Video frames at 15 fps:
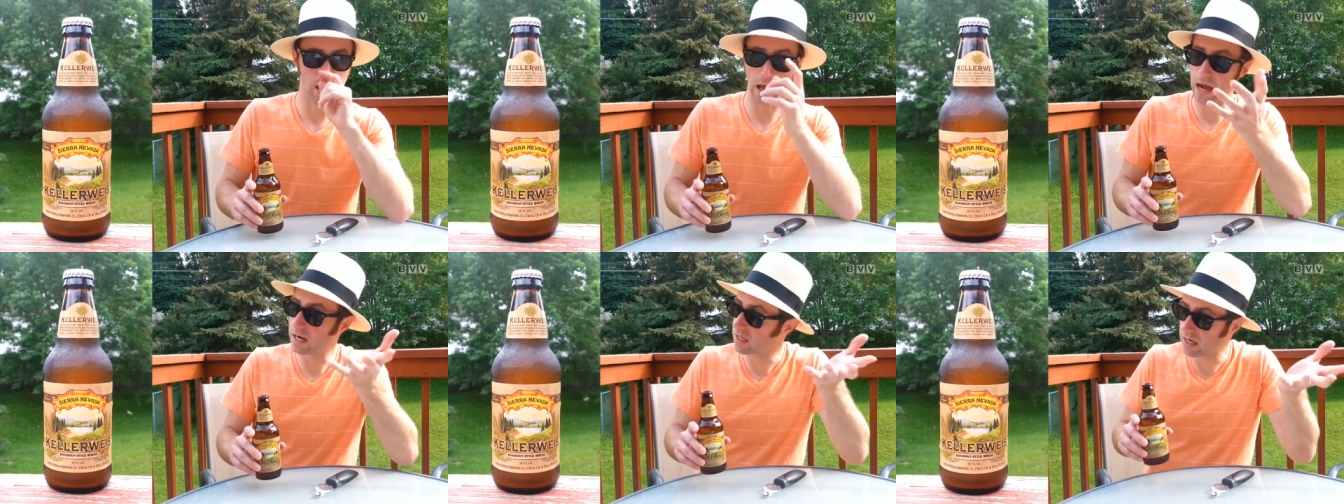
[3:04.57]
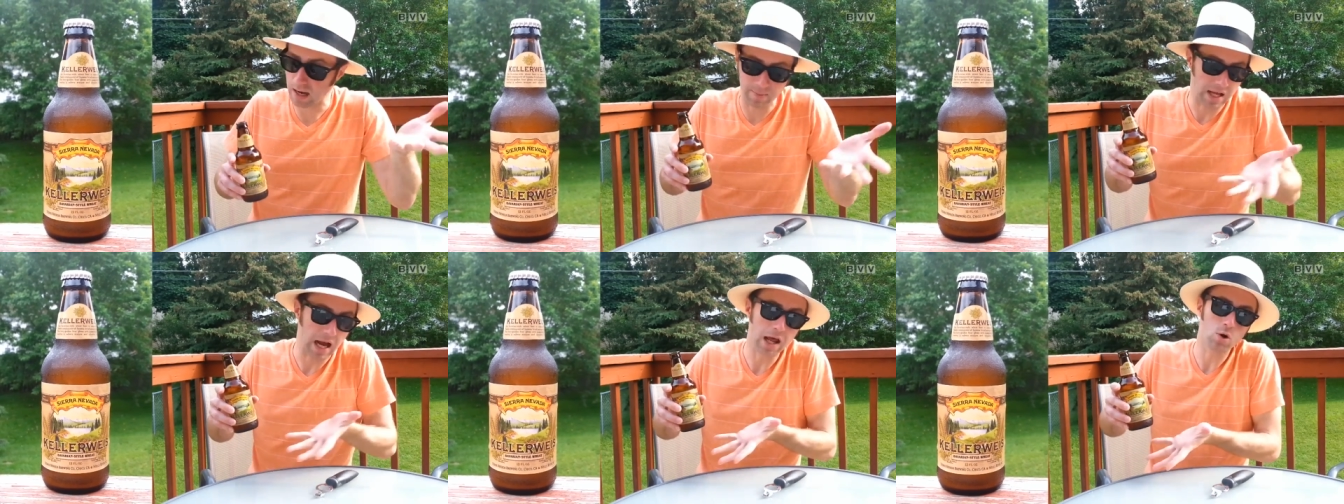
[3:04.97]
I
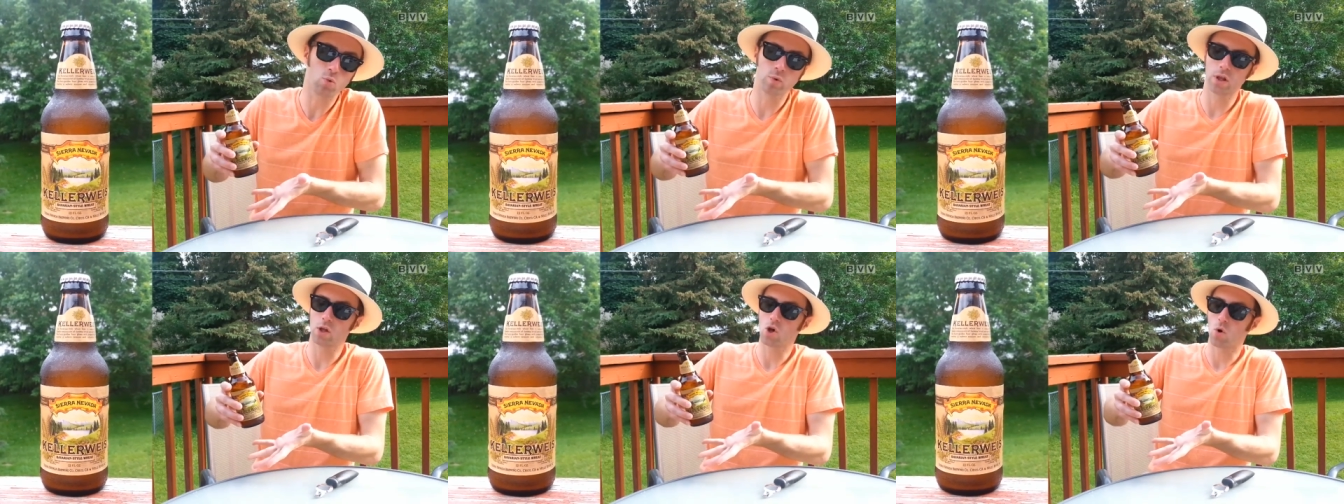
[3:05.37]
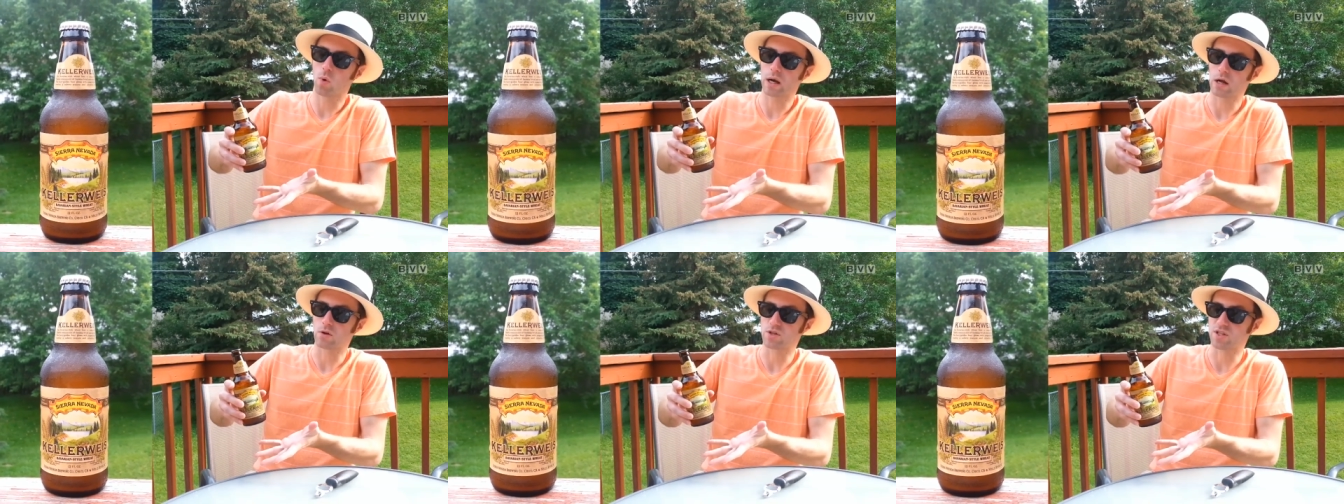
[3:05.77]
mean, I don't really know what
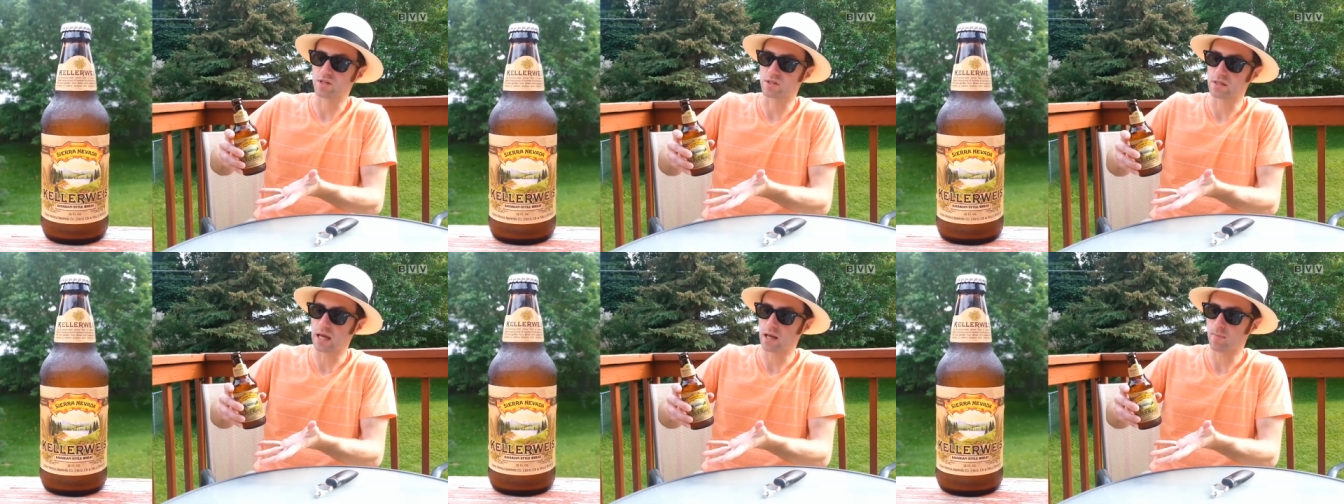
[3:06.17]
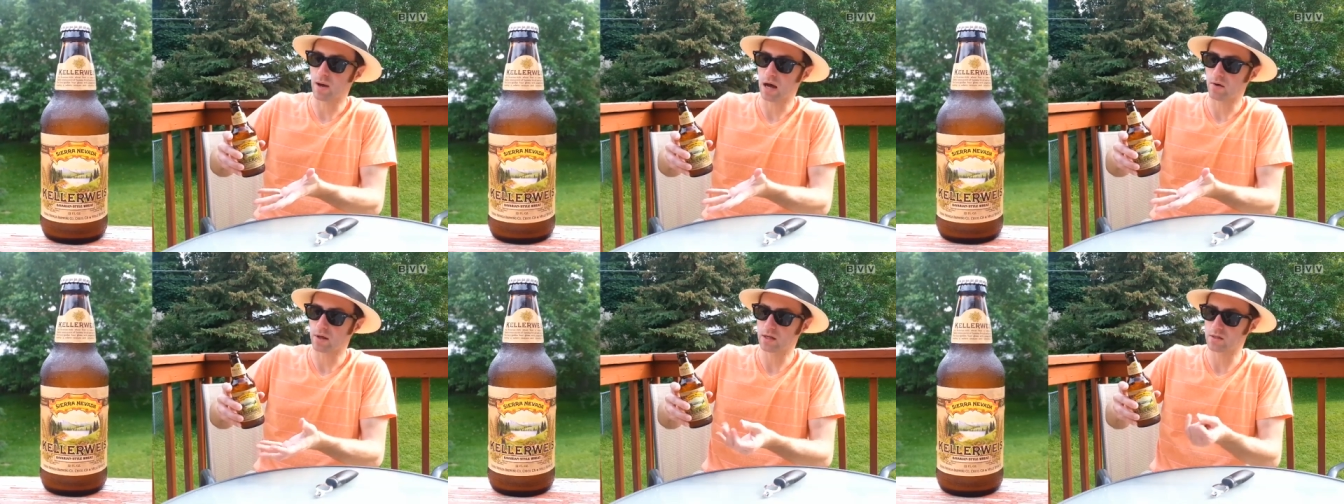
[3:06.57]
else to say
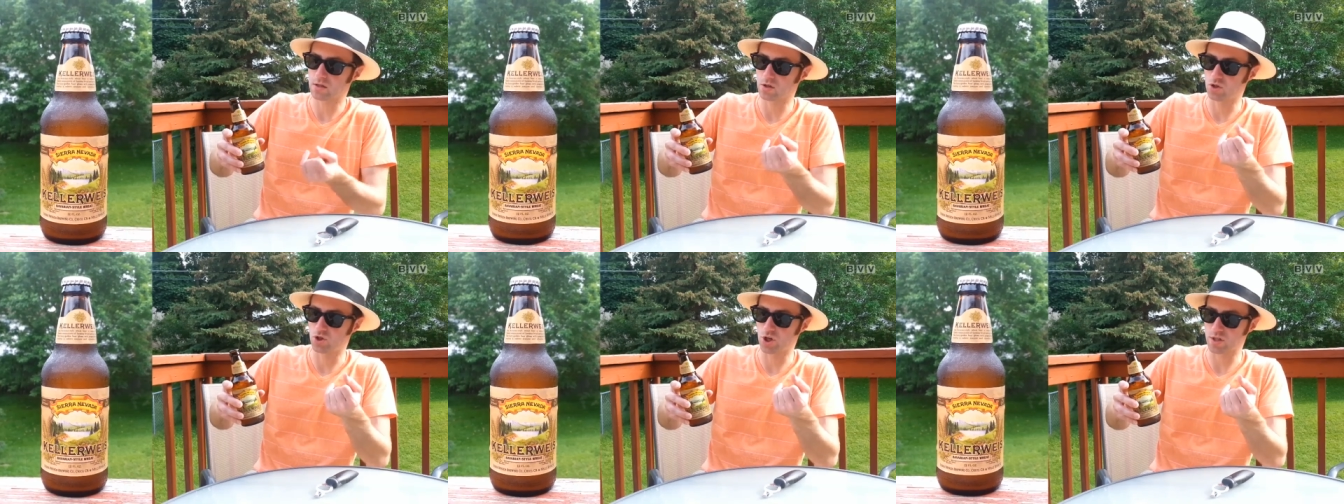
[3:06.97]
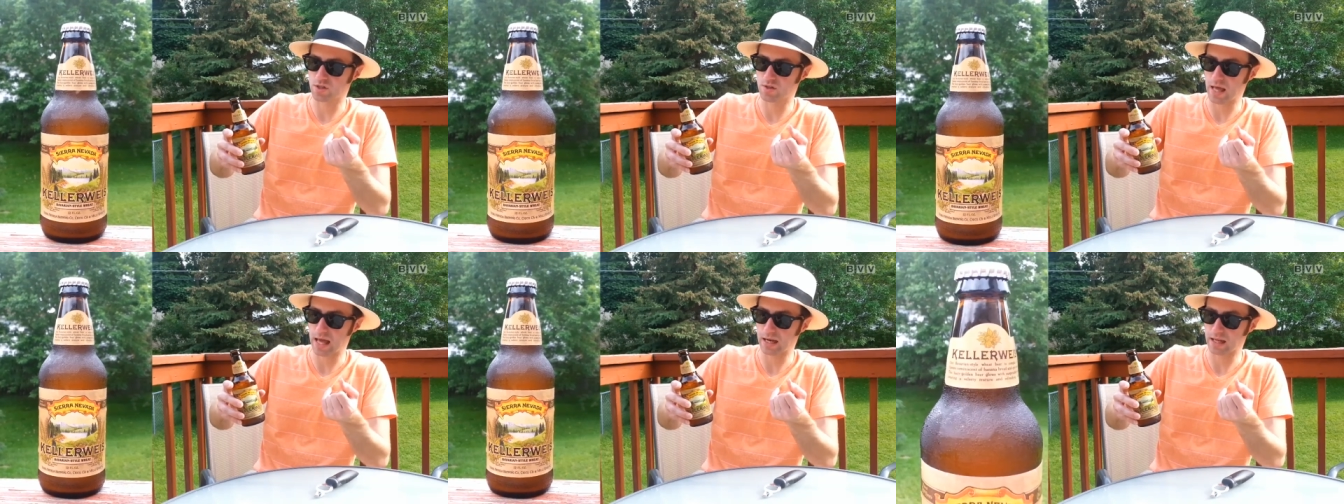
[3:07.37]
about it, just
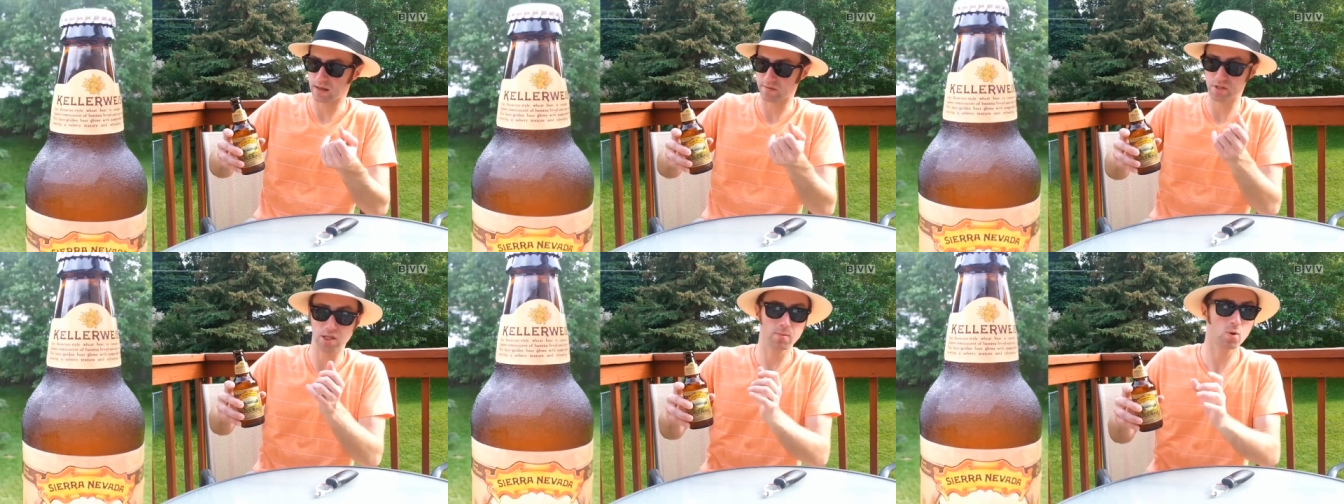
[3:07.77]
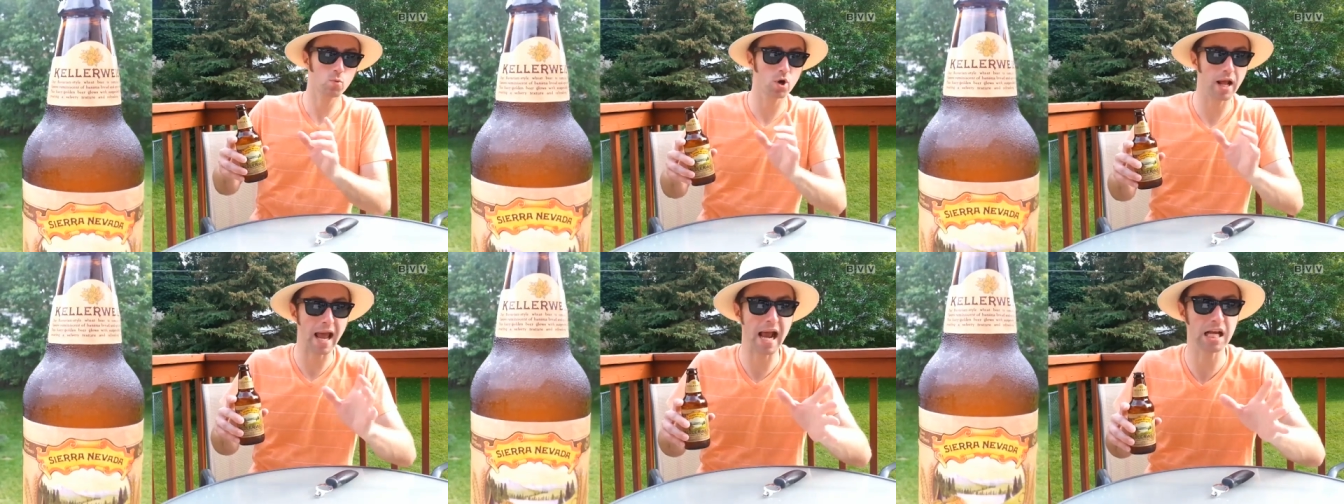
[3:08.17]
that if someone were
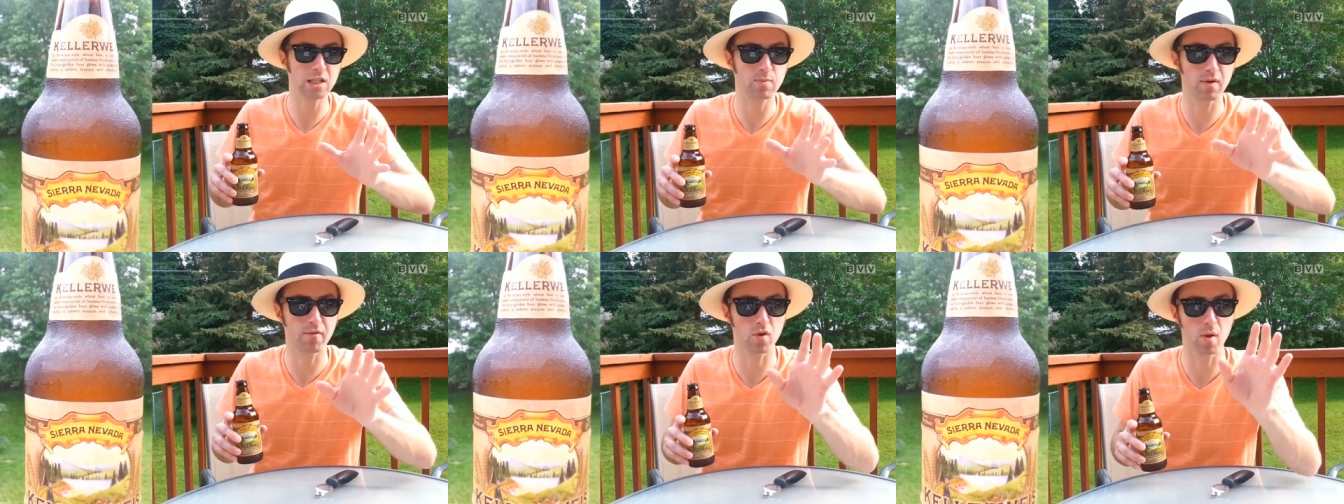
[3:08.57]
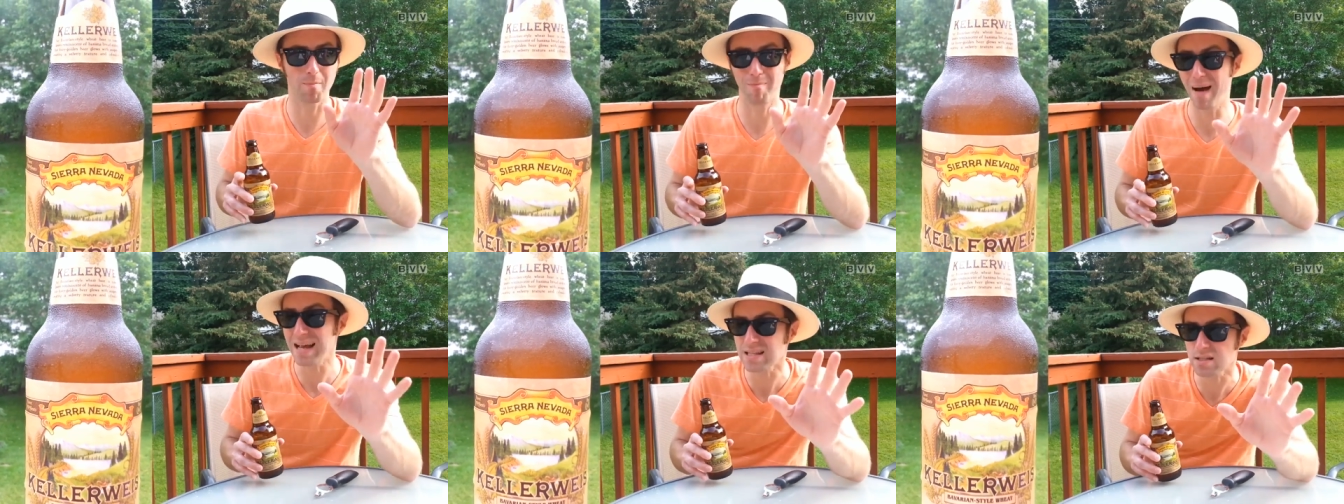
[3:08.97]
to ask me for the
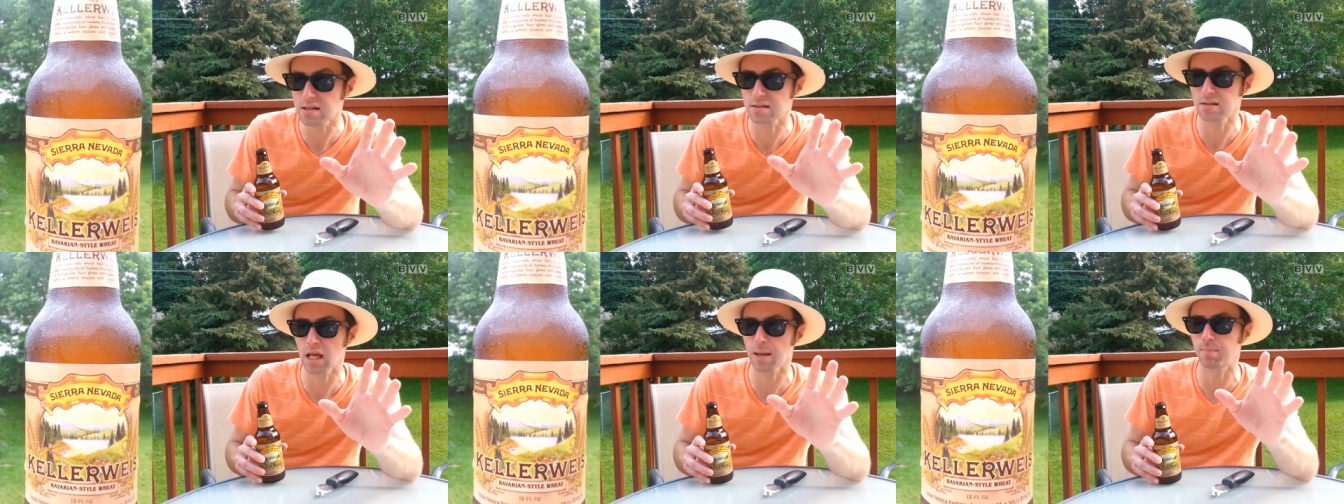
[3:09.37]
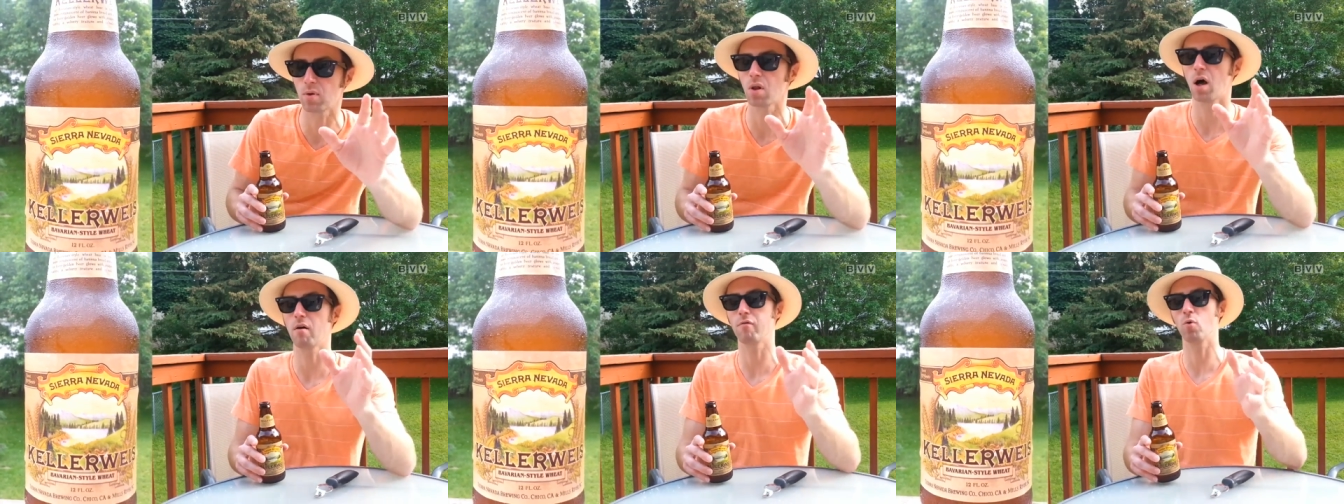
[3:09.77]
best example
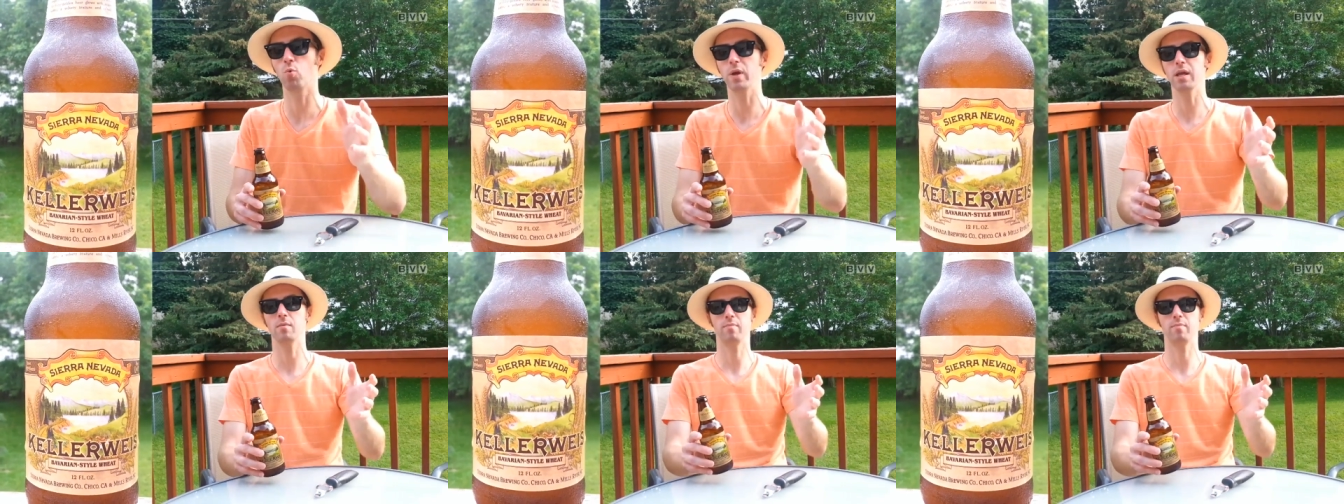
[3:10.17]
of a wheat